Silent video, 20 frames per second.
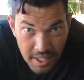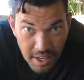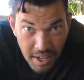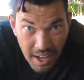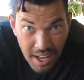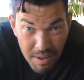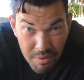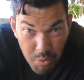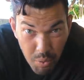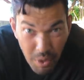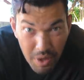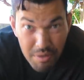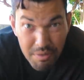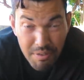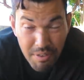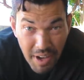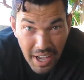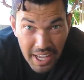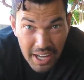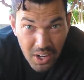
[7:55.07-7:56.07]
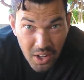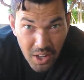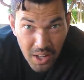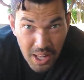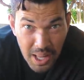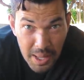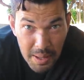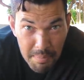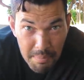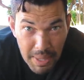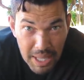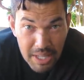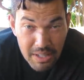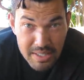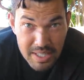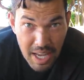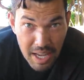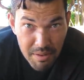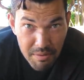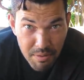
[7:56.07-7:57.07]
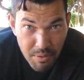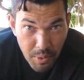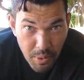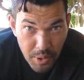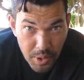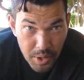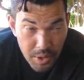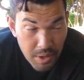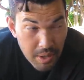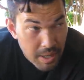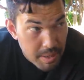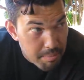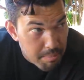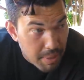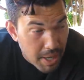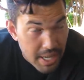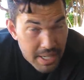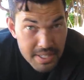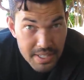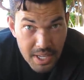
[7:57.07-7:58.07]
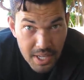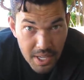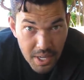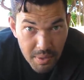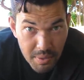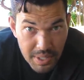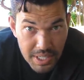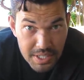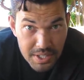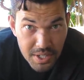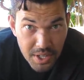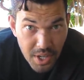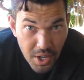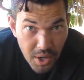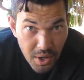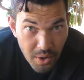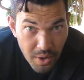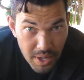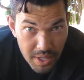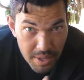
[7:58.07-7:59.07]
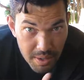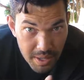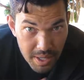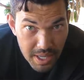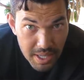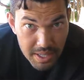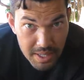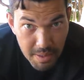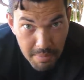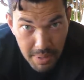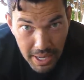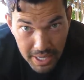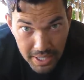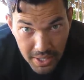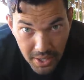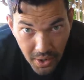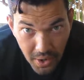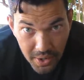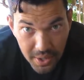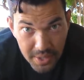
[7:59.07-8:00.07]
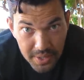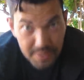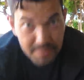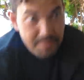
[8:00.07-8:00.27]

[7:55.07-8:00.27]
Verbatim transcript: Now I have one final mail time for you, but we need to go into the backyard.